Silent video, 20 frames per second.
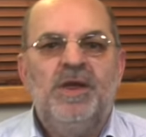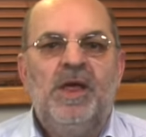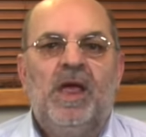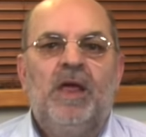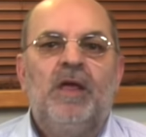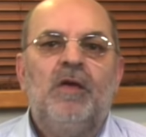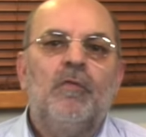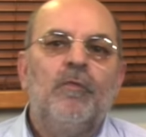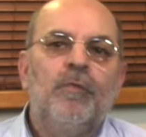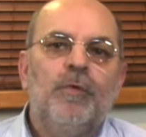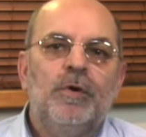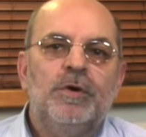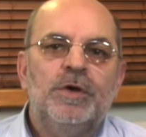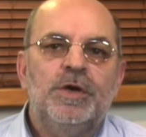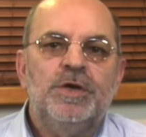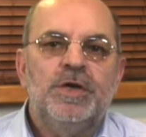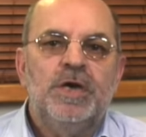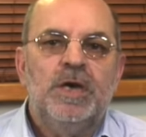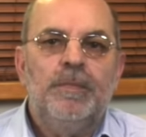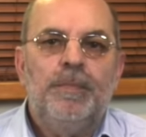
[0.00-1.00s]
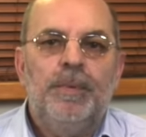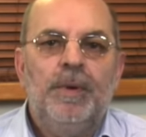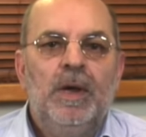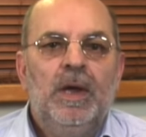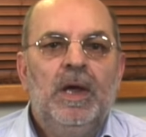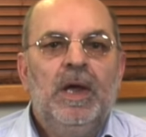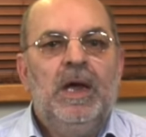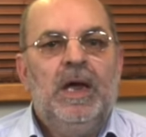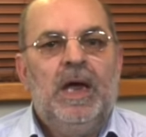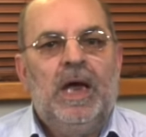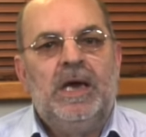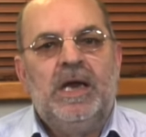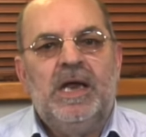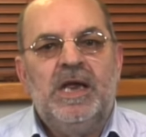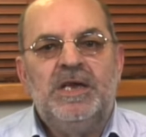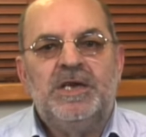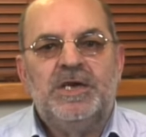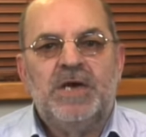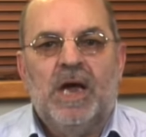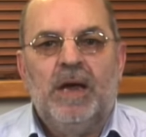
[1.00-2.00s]
DA converter chip and
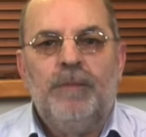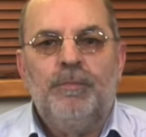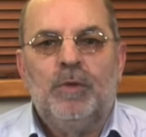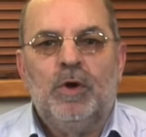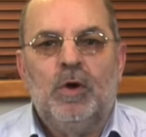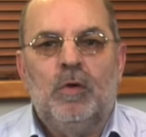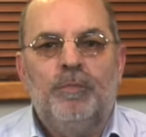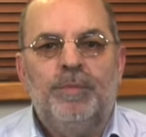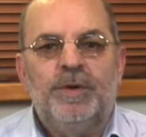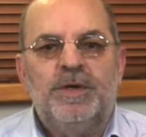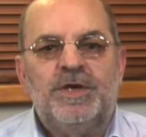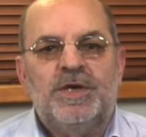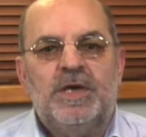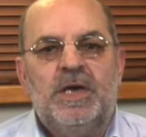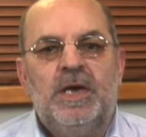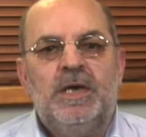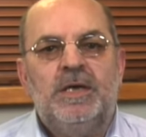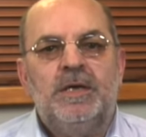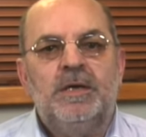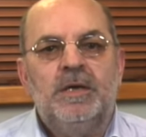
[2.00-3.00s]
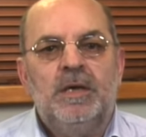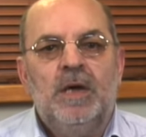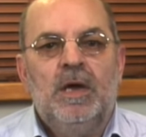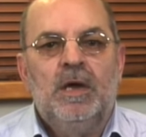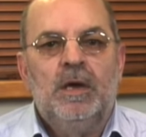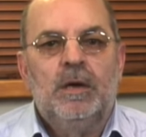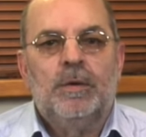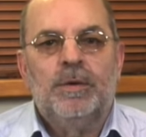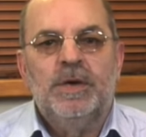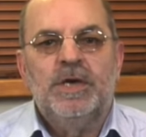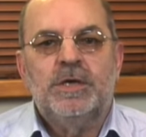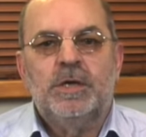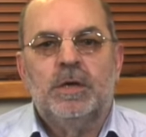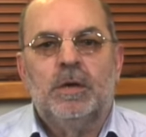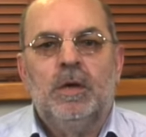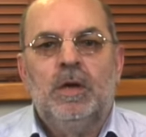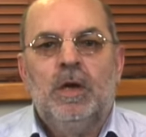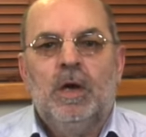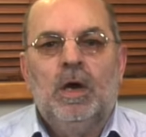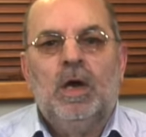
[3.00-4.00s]
a time compensated
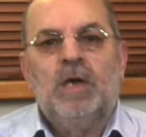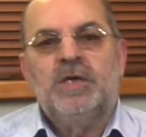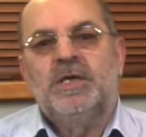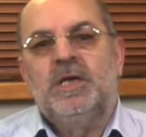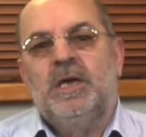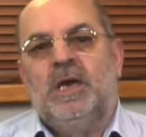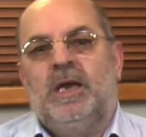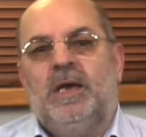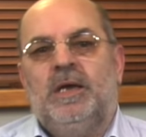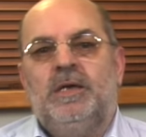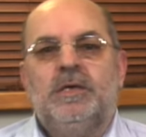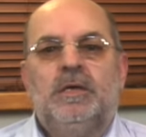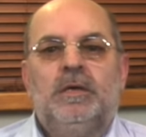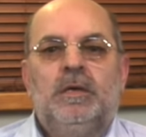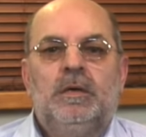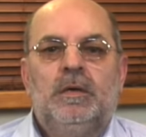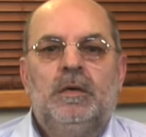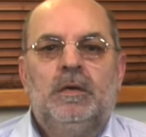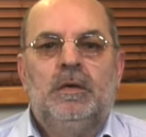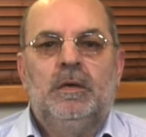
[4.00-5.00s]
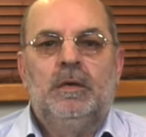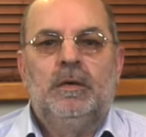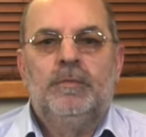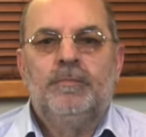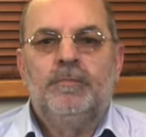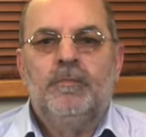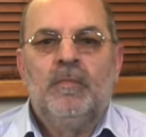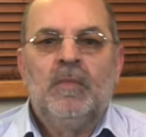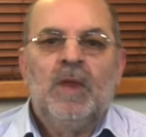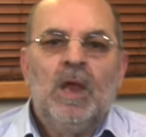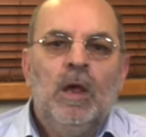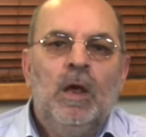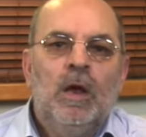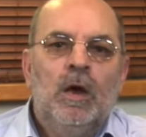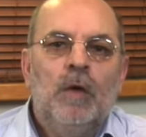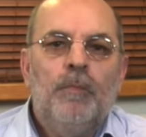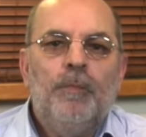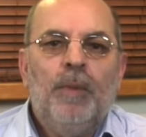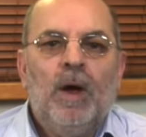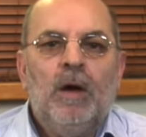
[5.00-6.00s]
crystal oscillator.
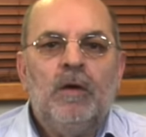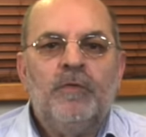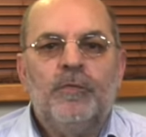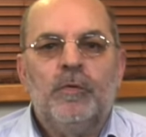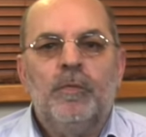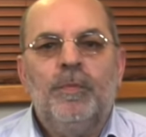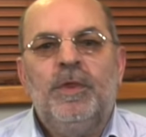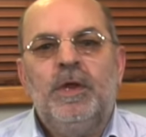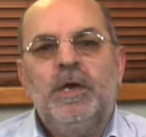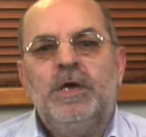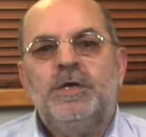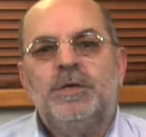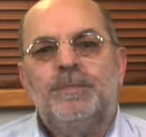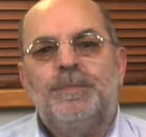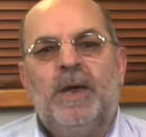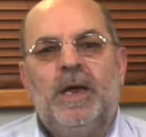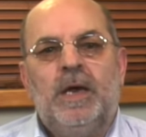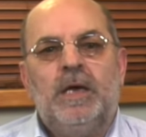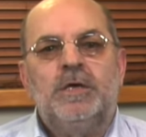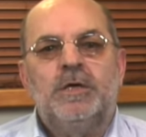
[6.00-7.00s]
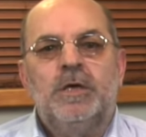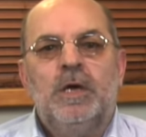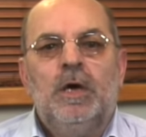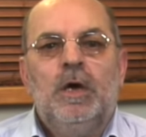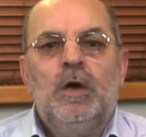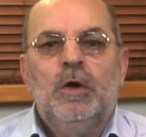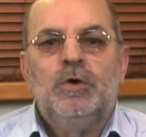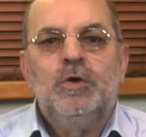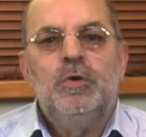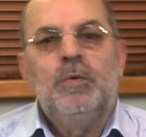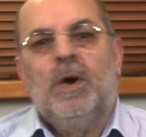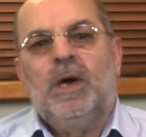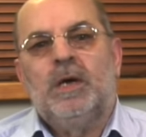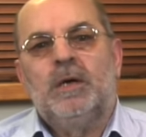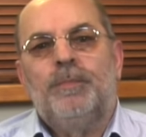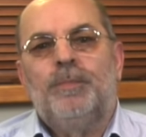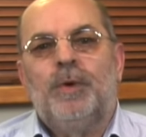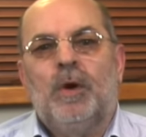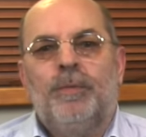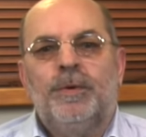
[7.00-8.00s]
Apart from these specs, two other
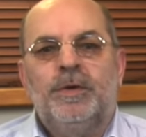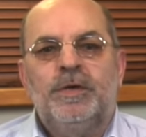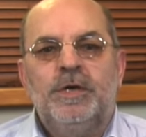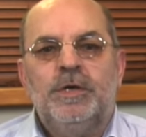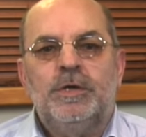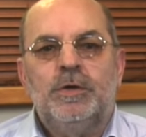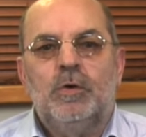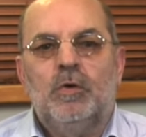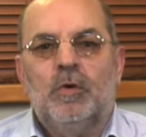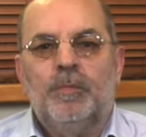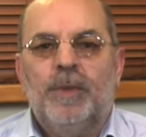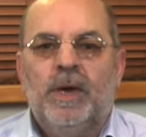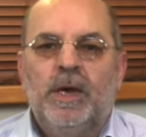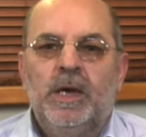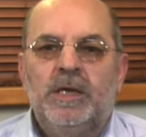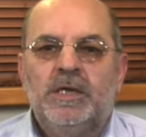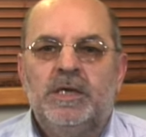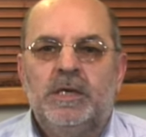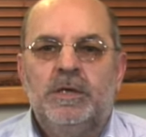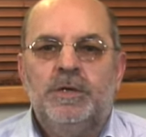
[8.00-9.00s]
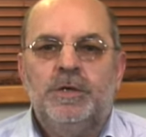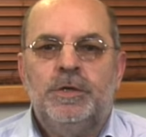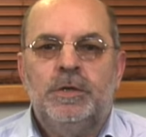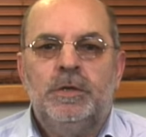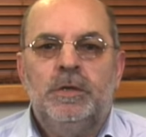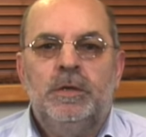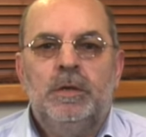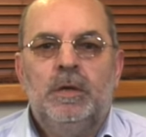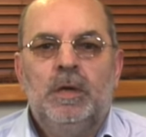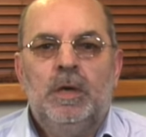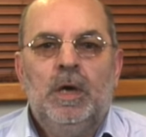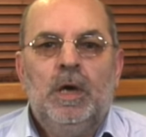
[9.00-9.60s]
properties caught my attention.